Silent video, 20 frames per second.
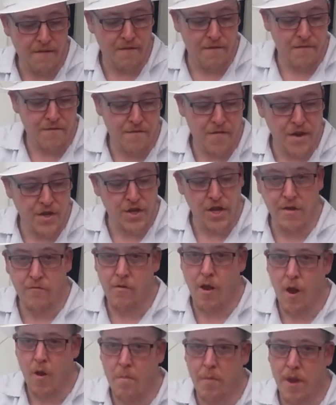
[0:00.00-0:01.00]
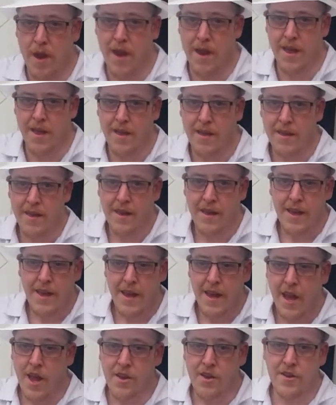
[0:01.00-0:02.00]
fishing rope here,
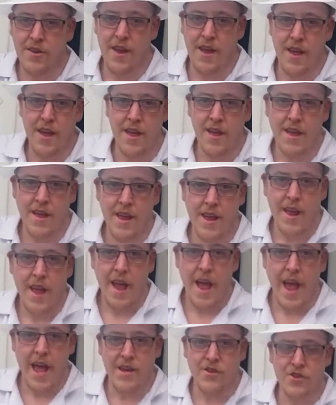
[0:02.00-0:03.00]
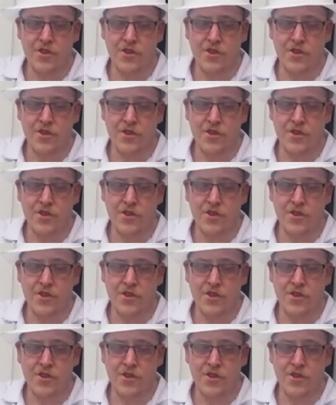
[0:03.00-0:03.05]
and as you